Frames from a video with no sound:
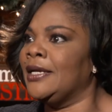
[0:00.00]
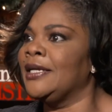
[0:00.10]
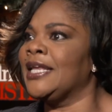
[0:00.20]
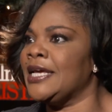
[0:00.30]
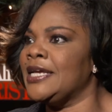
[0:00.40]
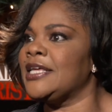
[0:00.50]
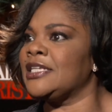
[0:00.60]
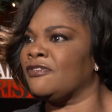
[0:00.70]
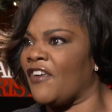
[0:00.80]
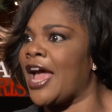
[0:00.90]
lead
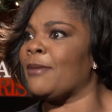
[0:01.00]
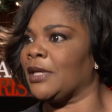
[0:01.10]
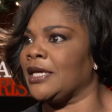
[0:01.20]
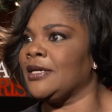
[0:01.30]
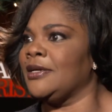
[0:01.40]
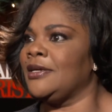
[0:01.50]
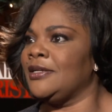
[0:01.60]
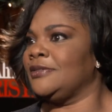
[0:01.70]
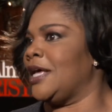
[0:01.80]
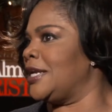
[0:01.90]
his family,
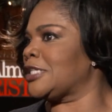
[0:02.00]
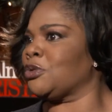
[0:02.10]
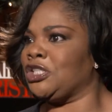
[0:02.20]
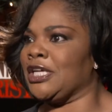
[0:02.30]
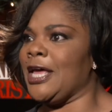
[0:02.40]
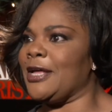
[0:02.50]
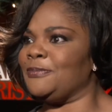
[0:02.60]
and that's what you get.